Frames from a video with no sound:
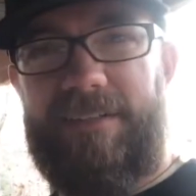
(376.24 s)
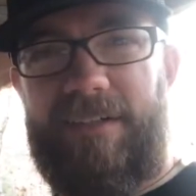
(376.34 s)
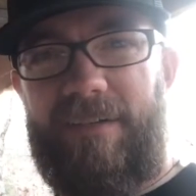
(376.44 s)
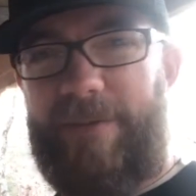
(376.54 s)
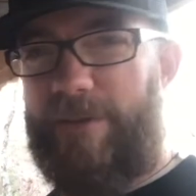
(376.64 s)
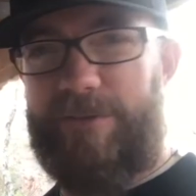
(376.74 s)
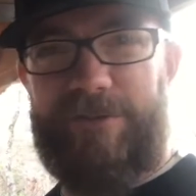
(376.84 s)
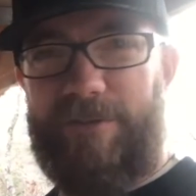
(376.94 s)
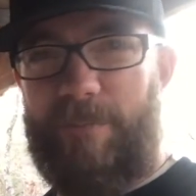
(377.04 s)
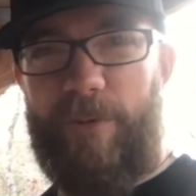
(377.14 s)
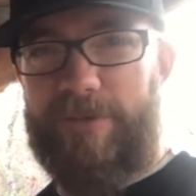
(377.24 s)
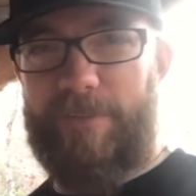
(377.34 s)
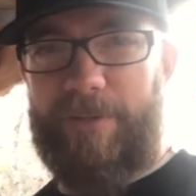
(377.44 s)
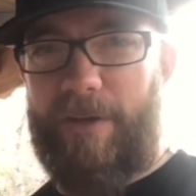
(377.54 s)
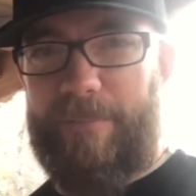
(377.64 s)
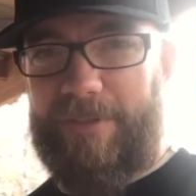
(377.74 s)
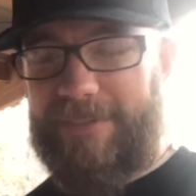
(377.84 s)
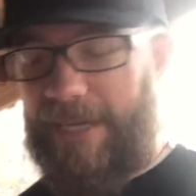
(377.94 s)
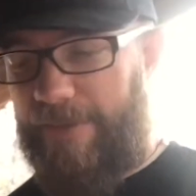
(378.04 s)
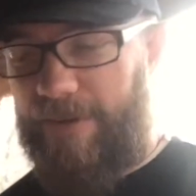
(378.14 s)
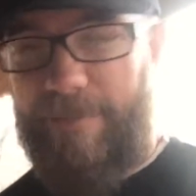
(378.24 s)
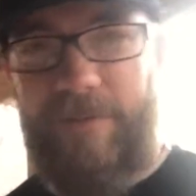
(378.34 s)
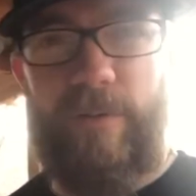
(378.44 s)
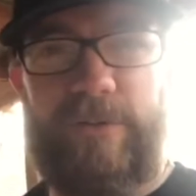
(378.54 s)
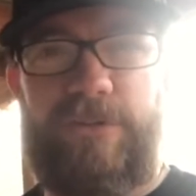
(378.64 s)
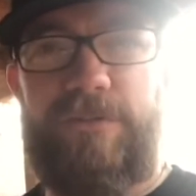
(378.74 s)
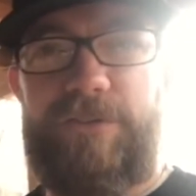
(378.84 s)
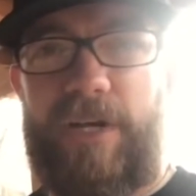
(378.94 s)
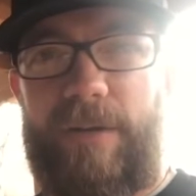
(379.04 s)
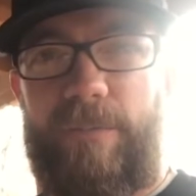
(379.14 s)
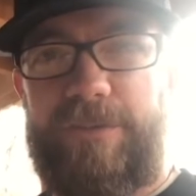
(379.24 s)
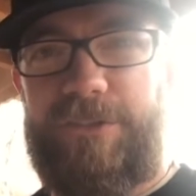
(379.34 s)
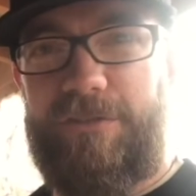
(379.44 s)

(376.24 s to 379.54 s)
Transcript: I know there's multiple companies out there. Let me know what you've tried and what you